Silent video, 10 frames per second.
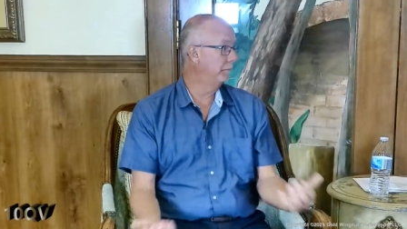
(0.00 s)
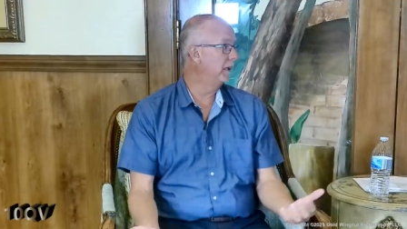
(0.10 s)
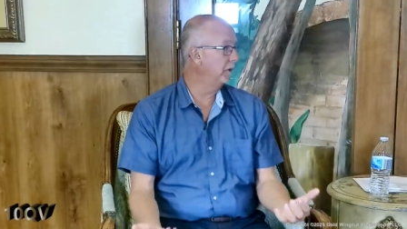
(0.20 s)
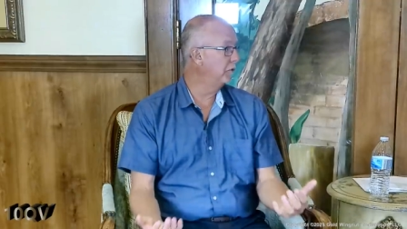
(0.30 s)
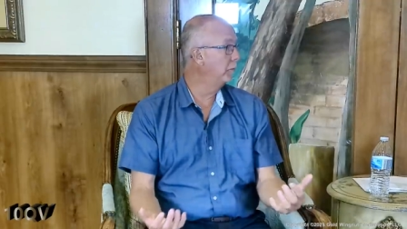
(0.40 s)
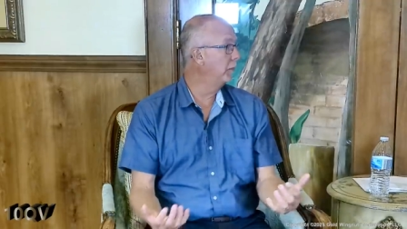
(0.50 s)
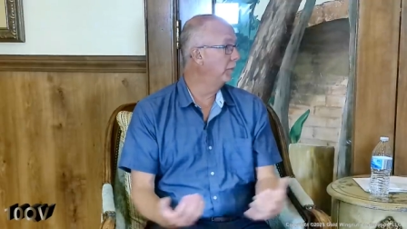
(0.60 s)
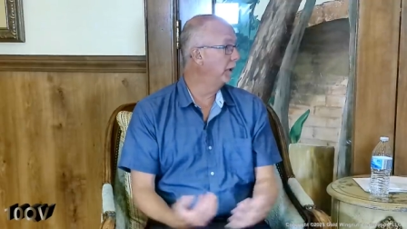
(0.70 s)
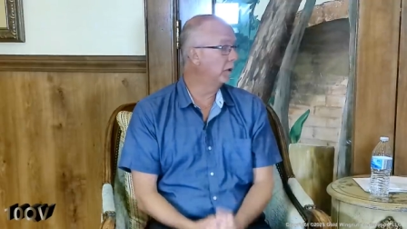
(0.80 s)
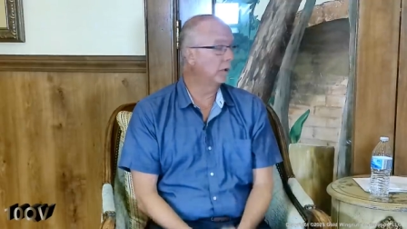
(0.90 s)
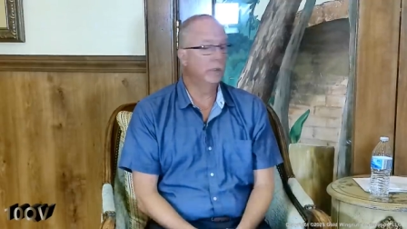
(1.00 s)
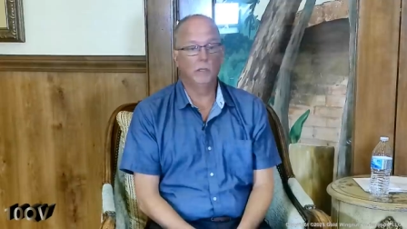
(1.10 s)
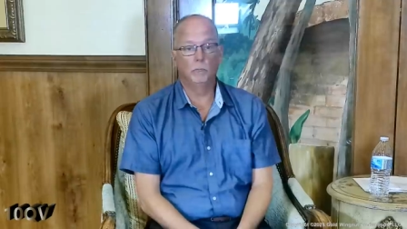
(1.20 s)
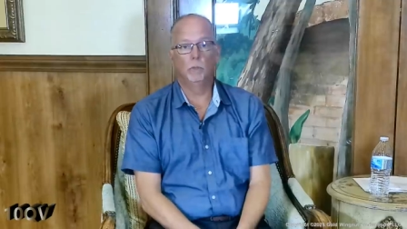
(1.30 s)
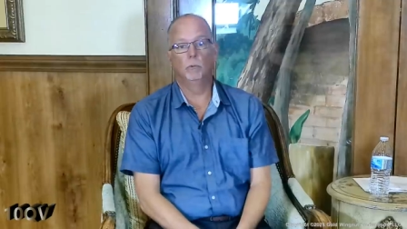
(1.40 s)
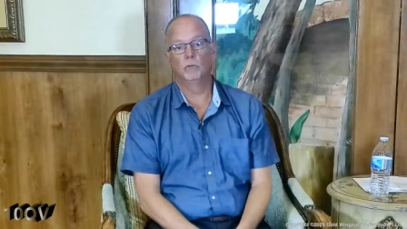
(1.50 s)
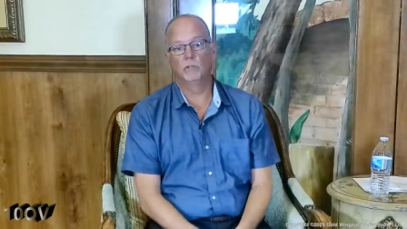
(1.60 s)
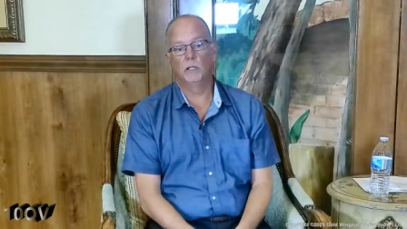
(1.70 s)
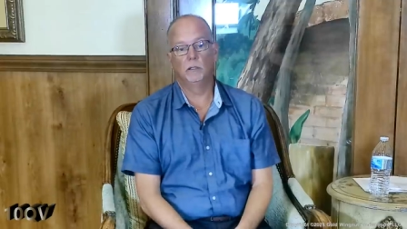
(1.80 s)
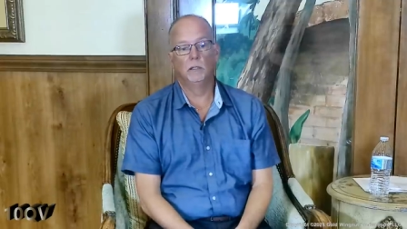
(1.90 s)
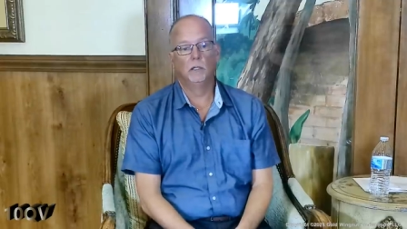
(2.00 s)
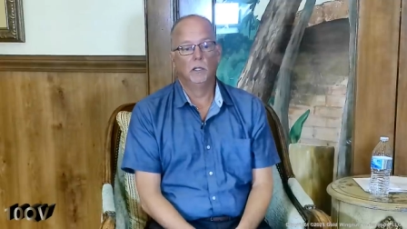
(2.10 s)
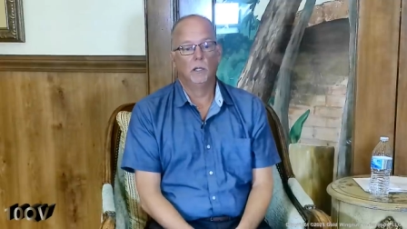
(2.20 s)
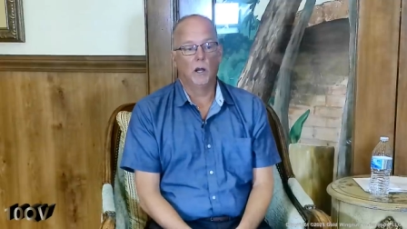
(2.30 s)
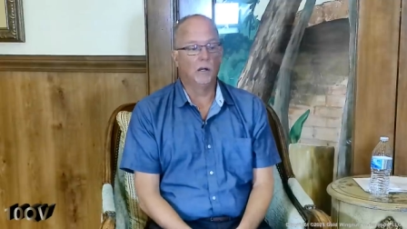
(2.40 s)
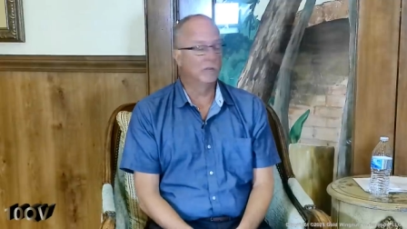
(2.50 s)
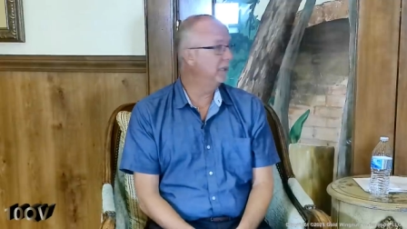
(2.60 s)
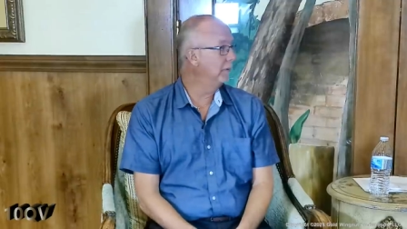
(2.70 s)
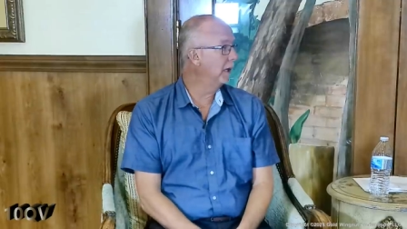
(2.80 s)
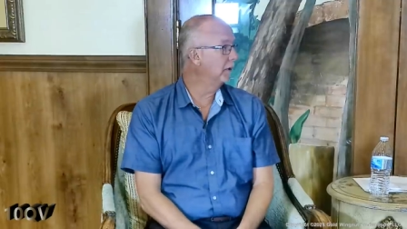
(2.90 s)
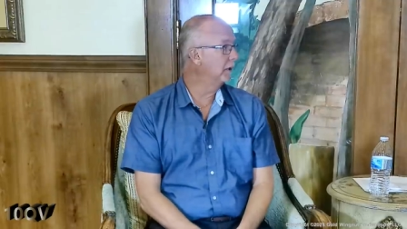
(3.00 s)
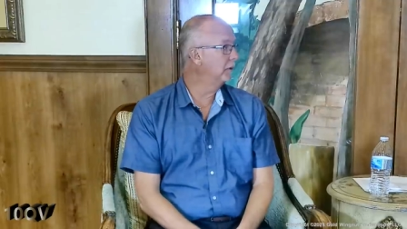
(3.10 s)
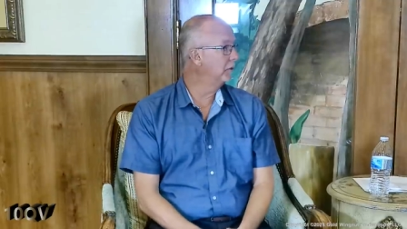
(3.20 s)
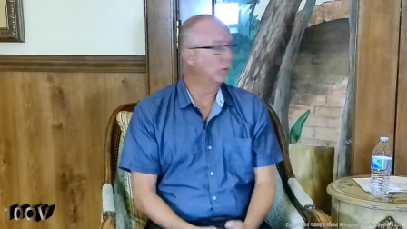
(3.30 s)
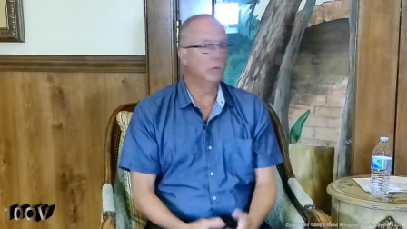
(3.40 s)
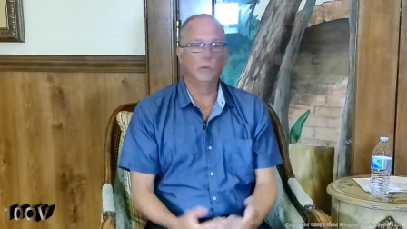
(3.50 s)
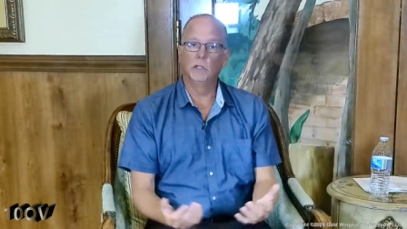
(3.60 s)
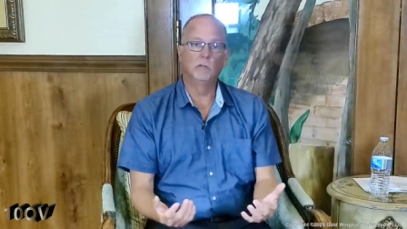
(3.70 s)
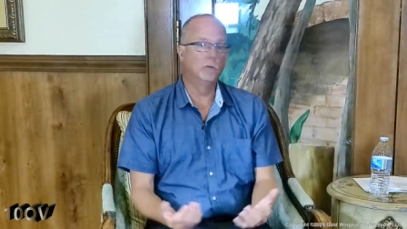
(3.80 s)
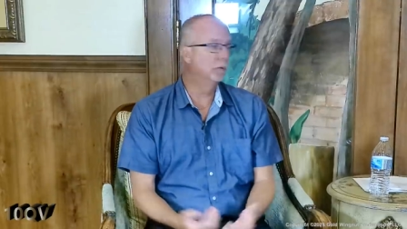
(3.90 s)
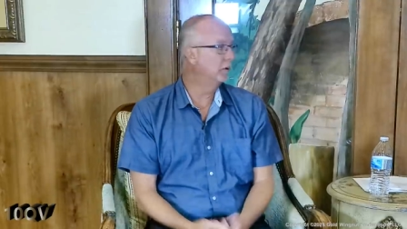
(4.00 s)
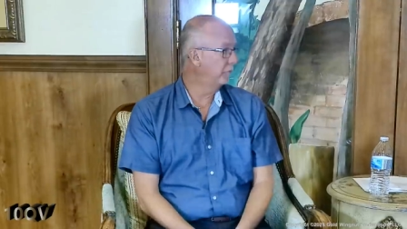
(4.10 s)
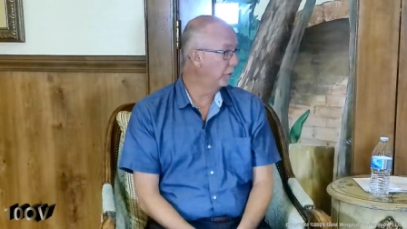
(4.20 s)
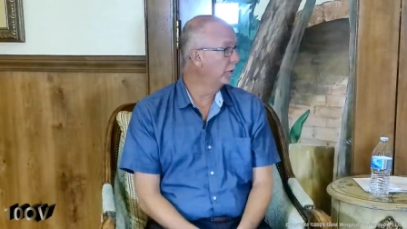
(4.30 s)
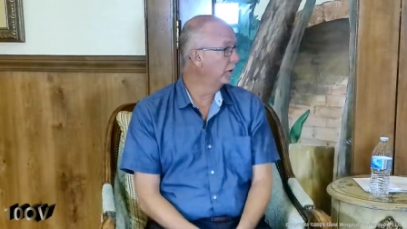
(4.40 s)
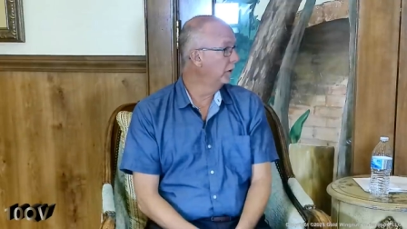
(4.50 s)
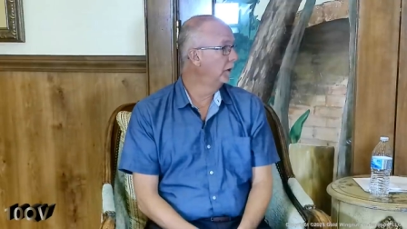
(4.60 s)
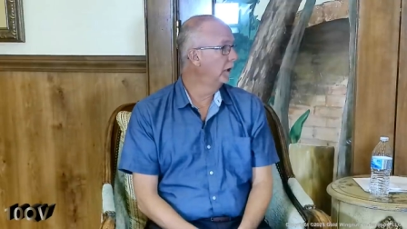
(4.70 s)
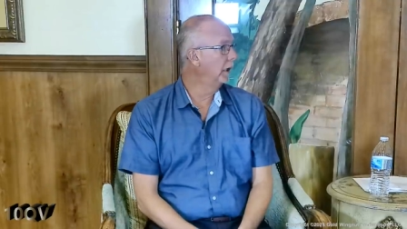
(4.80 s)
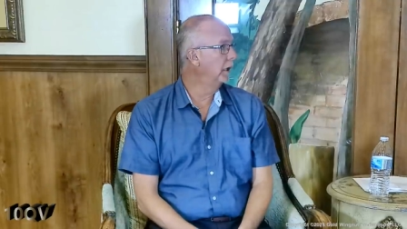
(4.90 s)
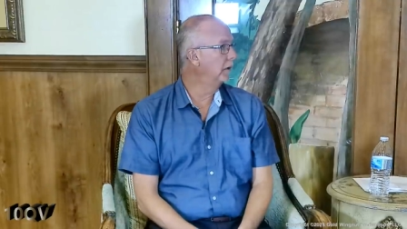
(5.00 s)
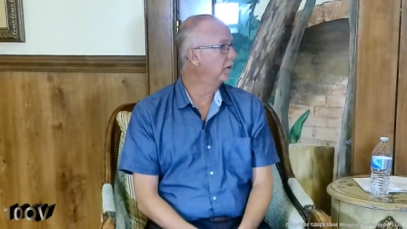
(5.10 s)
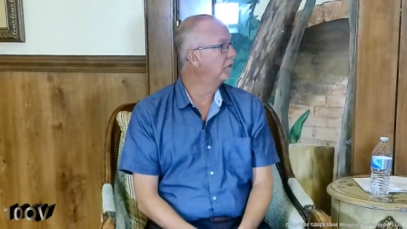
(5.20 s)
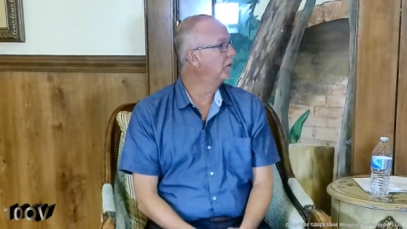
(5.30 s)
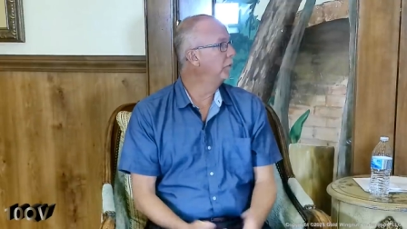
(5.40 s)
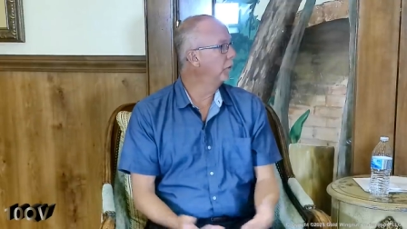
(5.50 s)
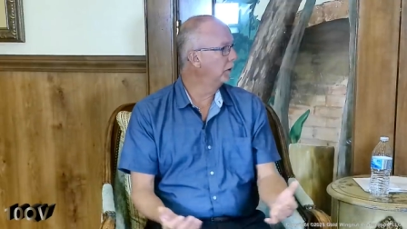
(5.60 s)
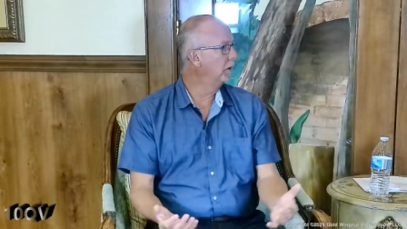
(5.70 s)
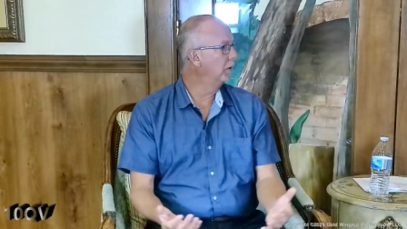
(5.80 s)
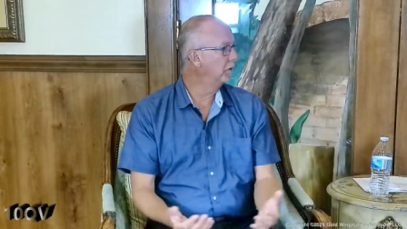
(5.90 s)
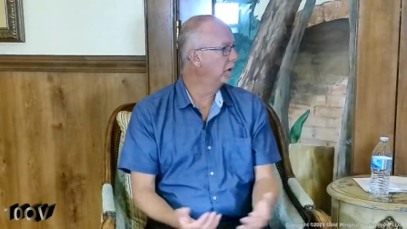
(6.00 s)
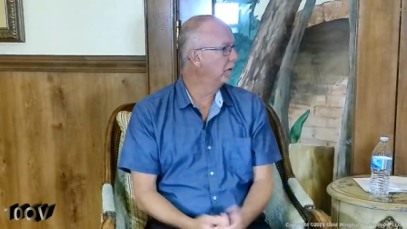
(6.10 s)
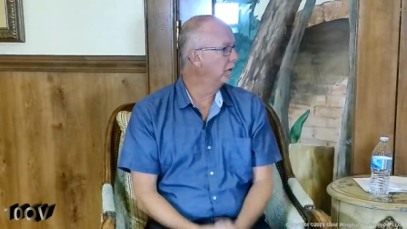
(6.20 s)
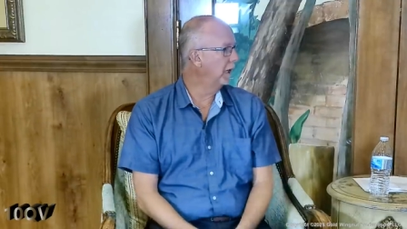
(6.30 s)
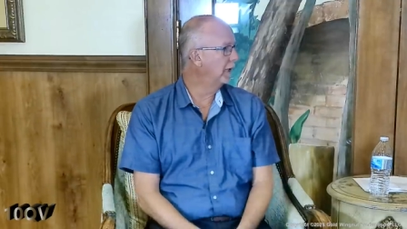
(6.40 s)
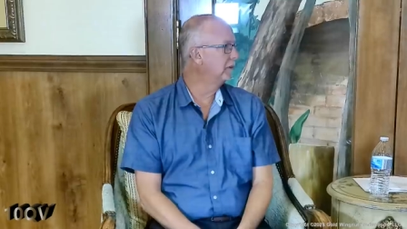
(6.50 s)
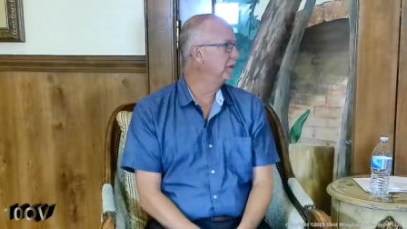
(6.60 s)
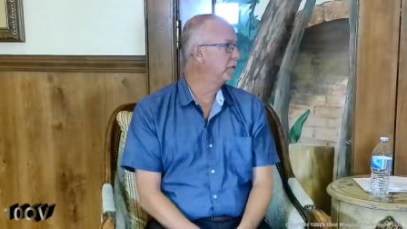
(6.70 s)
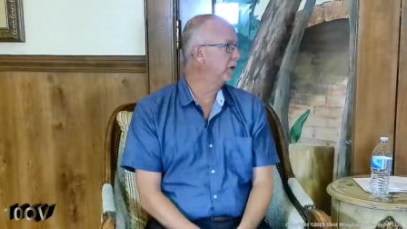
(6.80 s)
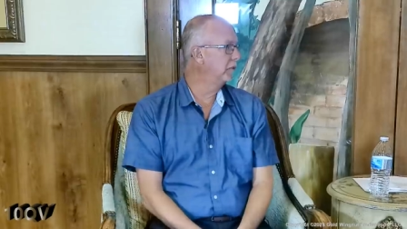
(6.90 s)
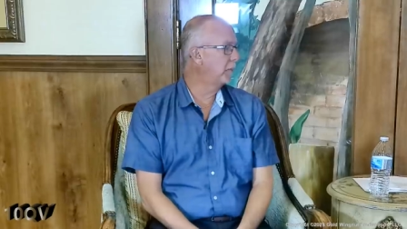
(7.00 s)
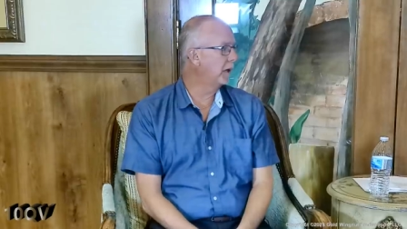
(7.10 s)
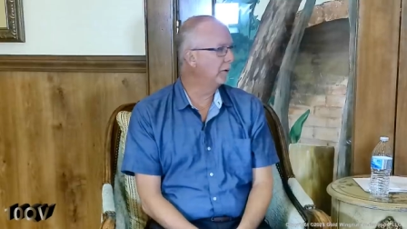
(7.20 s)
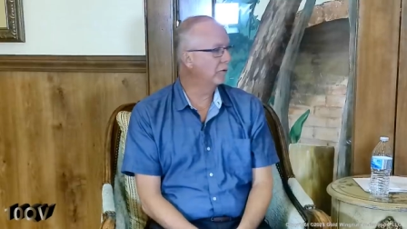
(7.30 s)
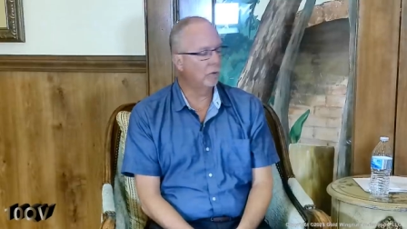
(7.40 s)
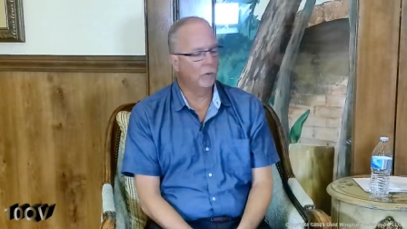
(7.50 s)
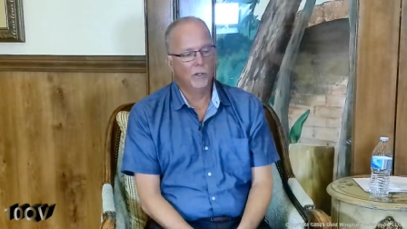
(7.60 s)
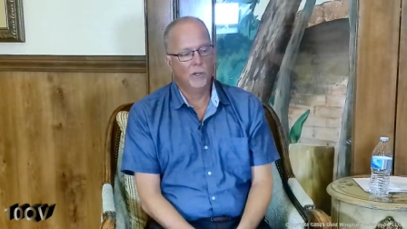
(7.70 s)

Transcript: that issue may be occurring, and we will send our team out there to go look into it further and to see what is actually transpiring. So